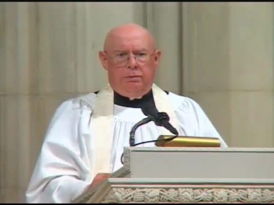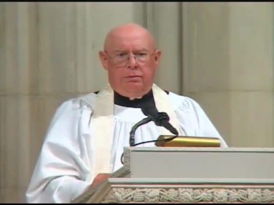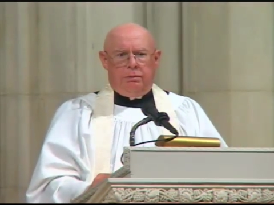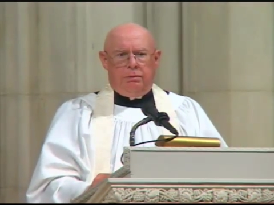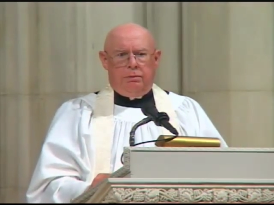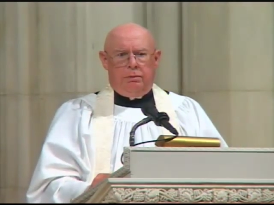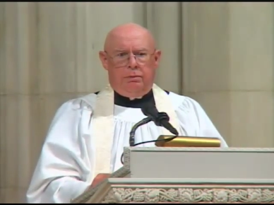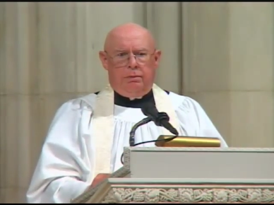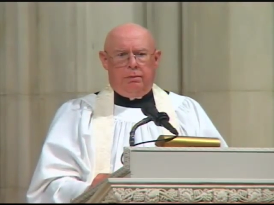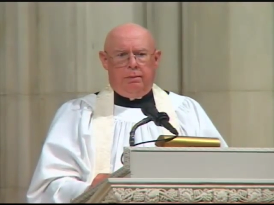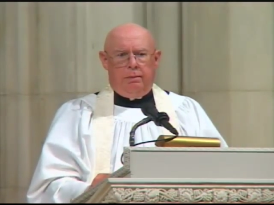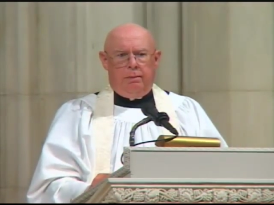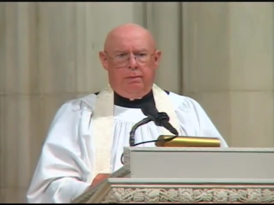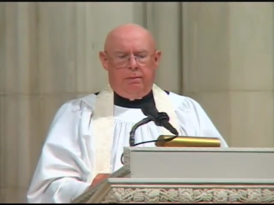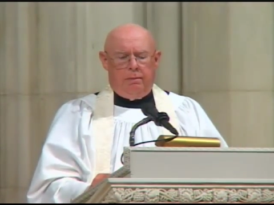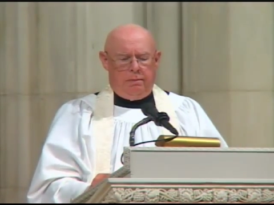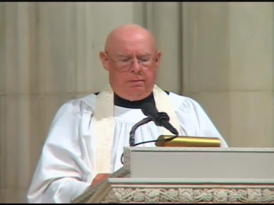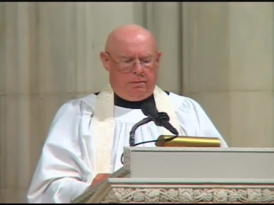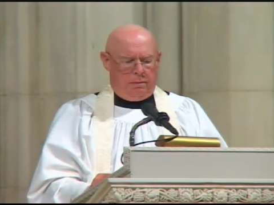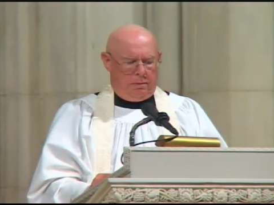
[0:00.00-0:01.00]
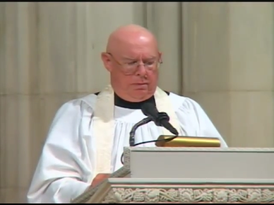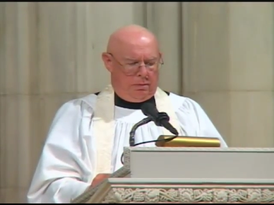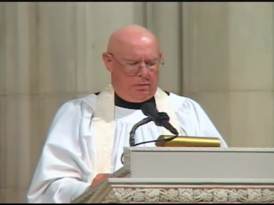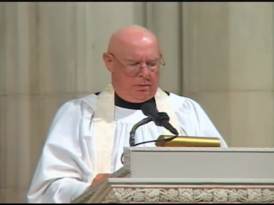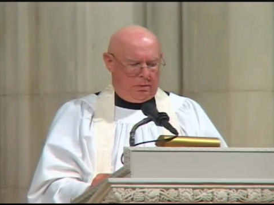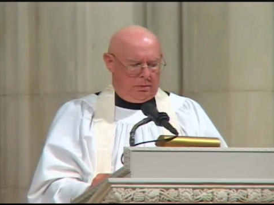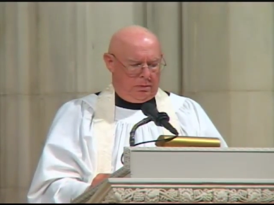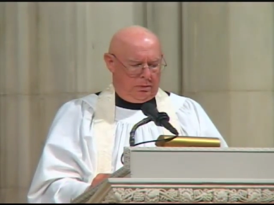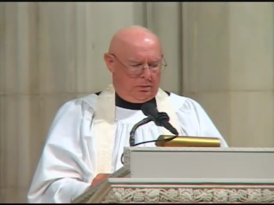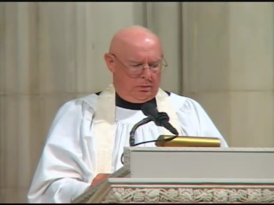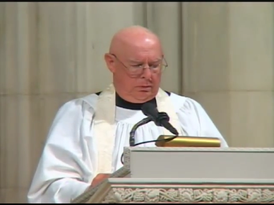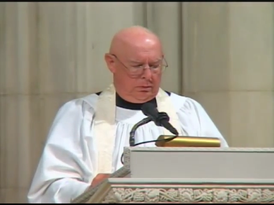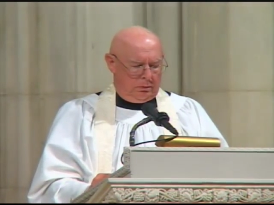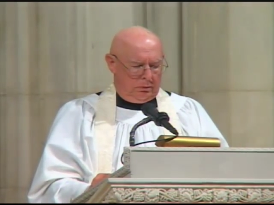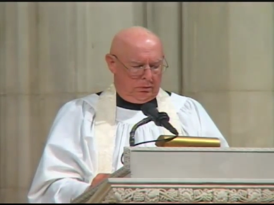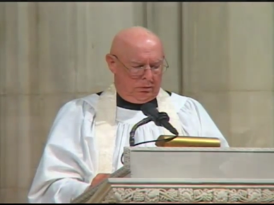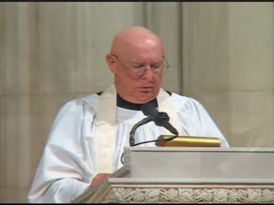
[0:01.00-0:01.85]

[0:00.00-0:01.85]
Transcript: (no one is talking)